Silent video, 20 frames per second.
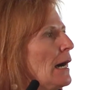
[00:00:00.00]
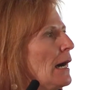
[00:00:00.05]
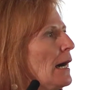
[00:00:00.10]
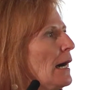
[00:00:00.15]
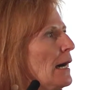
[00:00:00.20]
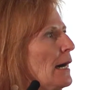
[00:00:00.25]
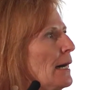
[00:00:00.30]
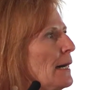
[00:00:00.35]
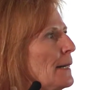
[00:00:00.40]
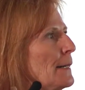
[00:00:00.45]

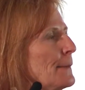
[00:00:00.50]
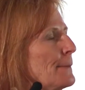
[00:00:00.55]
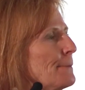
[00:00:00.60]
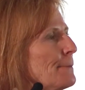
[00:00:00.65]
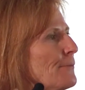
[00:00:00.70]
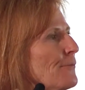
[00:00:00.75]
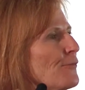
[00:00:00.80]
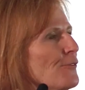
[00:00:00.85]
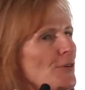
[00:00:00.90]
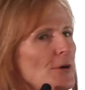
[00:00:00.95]

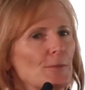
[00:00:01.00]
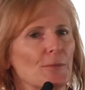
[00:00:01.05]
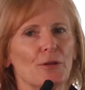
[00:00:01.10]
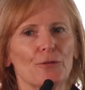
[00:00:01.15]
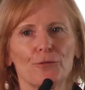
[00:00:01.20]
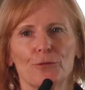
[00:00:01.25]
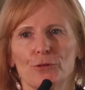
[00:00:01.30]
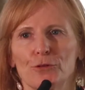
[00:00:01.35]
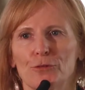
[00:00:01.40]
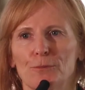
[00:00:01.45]
From
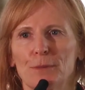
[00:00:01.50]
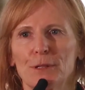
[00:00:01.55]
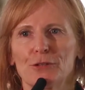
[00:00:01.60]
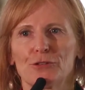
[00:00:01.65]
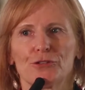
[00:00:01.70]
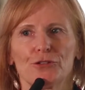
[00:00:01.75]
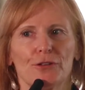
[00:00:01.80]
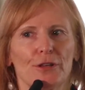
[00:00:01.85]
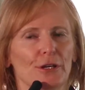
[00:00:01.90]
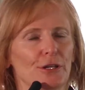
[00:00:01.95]
the first
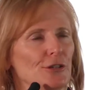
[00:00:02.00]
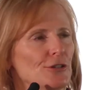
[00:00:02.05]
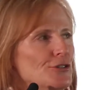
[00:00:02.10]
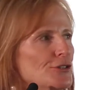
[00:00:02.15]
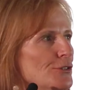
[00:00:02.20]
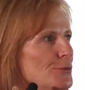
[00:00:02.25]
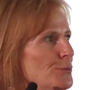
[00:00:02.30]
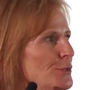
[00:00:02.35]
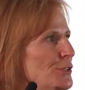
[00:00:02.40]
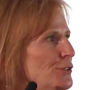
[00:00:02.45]
picture that
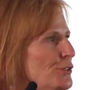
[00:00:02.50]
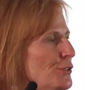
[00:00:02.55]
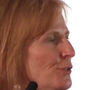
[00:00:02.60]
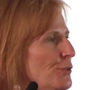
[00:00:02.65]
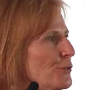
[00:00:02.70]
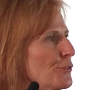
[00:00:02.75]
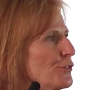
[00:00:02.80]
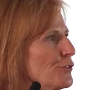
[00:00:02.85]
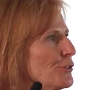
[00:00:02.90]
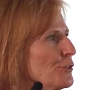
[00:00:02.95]
we
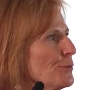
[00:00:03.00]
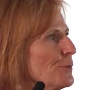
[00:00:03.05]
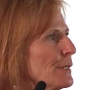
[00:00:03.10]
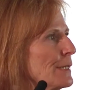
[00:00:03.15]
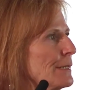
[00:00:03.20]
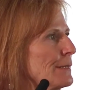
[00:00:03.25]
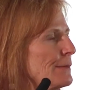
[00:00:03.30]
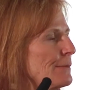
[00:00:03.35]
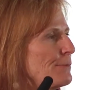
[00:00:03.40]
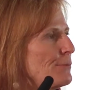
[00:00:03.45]
showed you,
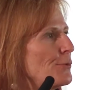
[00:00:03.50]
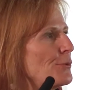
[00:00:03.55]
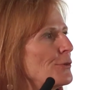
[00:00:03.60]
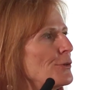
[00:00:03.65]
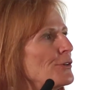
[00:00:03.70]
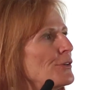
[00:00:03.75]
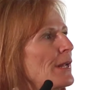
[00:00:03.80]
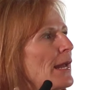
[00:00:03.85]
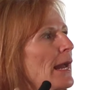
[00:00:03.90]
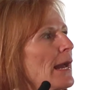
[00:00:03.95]
when
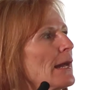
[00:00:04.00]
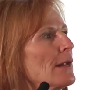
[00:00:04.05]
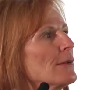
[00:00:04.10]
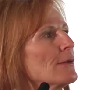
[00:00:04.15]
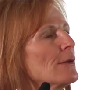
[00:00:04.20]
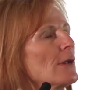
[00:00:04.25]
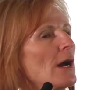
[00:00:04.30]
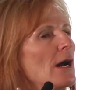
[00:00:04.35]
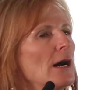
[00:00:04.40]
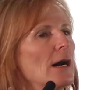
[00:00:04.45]
poor
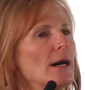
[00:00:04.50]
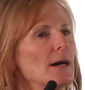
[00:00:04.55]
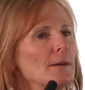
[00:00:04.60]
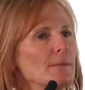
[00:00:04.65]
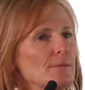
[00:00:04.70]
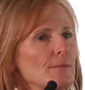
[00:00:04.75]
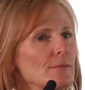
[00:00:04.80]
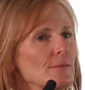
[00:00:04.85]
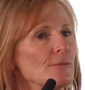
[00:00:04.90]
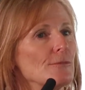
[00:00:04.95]
Dan
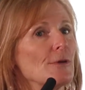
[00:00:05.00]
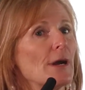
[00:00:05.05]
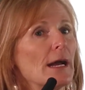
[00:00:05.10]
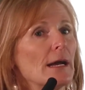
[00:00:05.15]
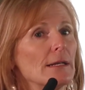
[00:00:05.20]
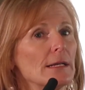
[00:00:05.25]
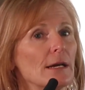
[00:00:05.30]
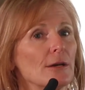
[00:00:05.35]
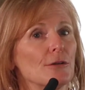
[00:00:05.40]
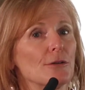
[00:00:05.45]

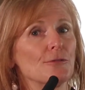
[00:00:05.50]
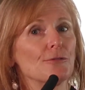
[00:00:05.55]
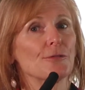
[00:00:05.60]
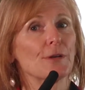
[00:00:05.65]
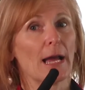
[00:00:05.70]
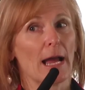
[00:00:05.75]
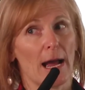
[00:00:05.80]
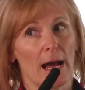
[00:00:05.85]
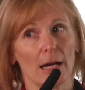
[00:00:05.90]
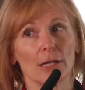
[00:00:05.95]
ran out of
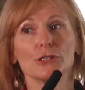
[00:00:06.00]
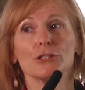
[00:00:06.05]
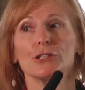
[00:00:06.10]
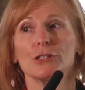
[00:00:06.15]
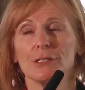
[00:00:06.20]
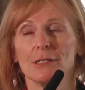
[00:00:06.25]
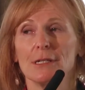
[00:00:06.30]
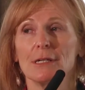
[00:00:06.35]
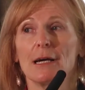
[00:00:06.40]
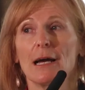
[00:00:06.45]

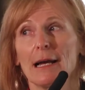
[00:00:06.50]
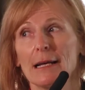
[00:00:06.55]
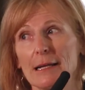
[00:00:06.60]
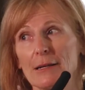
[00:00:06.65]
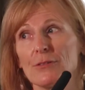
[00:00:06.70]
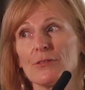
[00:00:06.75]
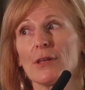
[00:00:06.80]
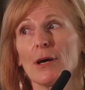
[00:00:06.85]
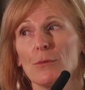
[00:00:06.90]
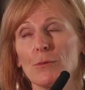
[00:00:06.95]
cash. I
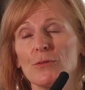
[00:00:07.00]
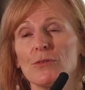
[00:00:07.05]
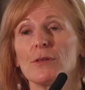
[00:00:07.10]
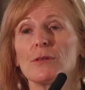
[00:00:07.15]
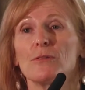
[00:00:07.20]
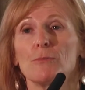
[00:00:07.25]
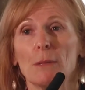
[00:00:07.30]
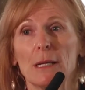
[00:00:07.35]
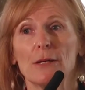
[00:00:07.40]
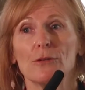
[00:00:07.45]
guess that was
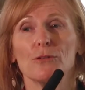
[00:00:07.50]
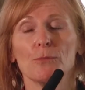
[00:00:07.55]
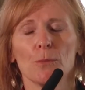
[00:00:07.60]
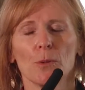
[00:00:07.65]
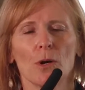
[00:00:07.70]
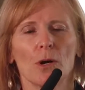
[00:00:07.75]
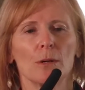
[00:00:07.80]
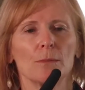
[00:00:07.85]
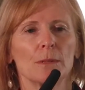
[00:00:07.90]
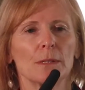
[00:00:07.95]
his biggest
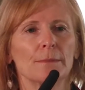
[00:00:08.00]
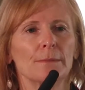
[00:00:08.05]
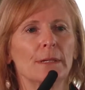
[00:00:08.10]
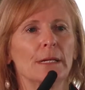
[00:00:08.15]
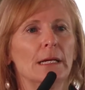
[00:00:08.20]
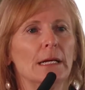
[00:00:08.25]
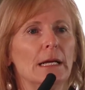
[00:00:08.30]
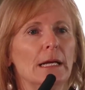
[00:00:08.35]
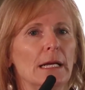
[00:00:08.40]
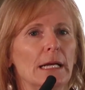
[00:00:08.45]
problem.
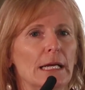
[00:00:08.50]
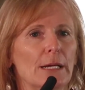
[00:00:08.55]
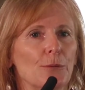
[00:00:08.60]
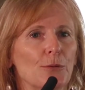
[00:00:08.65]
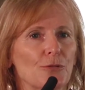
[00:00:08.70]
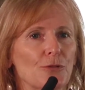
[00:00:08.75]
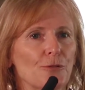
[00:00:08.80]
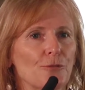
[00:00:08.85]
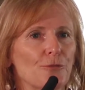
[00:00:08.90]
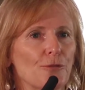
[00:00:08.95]
He
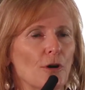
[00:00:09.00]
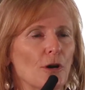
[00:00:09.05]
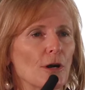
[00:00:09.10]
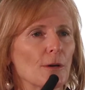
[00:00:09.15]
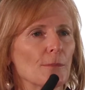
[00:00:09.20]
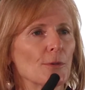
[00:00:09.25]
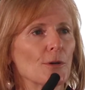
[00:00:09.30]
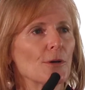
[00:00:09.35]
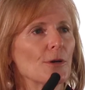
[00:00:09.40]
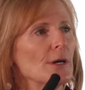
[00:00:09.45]
was a
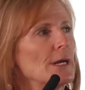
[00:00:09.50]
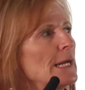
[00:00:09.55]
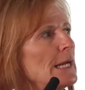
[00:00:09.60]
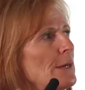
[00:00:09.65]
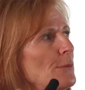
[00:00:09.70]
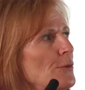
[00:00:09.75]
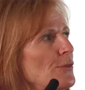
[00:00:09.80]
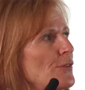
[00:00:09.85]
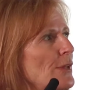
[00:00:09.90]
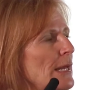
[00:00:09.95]
farmer.
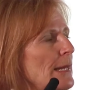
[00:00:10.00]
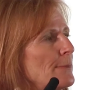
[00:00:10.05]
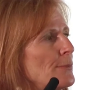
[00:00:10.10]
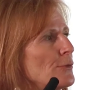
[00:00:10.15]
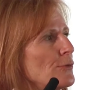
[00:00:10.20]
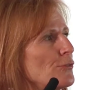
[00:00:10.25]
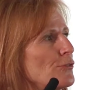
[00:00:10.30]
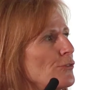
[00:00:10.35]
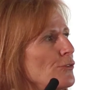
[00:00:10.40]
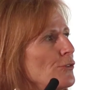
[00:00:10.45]
He was
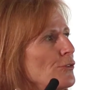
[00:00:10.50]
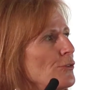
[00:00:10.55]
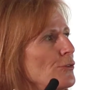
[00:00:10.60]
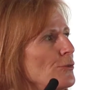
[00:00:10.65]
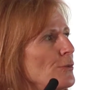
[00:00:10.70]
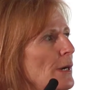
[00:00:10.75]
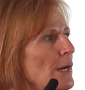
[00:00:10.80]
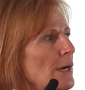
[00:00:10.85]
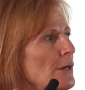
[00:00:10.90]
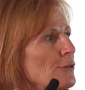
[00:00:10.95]
able
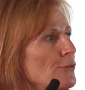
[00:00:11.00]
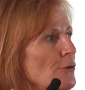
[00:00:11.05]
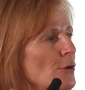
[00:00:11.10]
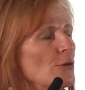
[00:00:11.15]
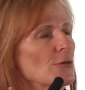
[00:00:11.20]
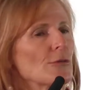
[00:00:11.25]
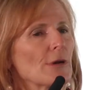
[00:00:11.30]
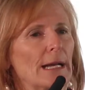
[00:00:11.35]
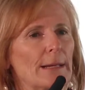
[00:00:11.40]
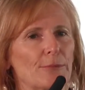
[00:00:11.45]
to
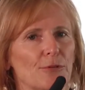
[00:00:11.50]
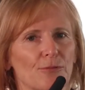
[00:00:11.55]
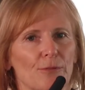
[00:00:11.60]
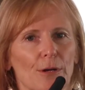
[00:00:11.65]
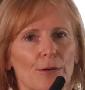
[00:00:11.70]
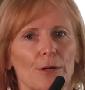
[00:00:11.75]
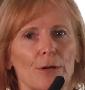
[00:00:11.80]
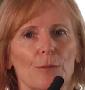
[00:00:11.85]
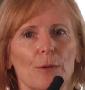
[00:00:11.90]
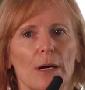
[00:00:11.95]
grow grapes
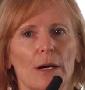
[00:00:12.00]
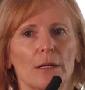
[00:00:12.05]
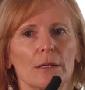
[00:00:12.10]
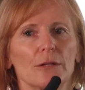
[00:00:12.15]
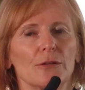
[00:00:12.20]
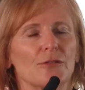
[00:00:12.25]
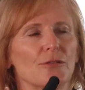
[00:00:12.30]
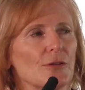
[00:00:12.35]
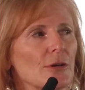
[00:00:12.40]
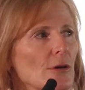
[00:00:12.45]
very well
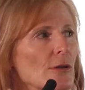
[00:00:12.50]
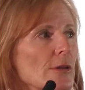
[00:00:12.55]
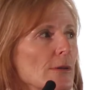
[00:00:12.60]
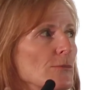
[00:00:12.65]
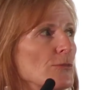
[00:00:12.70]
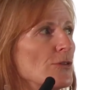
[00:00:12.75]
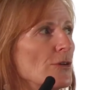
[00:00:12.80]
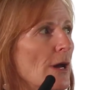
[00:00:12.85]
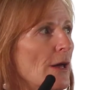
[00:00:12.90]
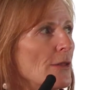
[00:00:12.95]
and sell
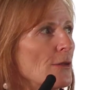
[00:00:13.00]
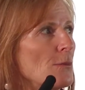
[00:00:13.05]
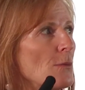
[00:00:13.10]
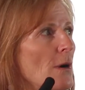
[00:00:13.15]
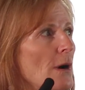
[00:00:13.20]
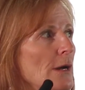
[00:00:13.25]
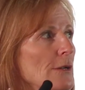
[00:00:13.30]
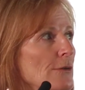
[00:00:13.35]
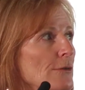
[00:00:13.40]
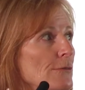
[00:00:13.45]
them to other
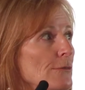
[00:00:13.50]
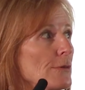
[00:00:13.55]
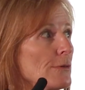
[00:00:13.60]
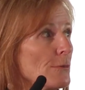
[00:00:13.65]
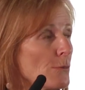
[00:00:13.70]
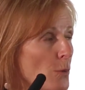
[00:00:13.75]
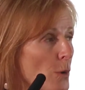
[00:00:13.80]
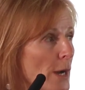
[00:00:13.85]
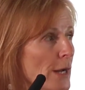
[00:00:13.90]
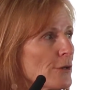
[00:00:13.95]

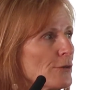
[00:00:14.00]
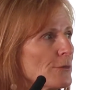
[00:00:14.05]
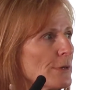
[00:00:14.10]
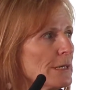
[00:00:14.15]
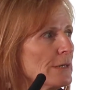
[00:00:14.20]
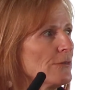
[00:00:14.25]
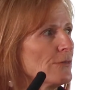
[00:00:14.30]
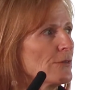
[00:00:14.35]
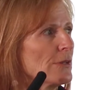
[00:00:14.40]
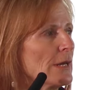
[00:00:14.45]

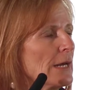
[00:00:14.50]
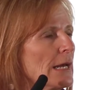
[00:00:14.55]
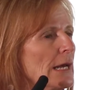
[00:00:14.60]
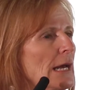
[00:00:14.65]
wineries.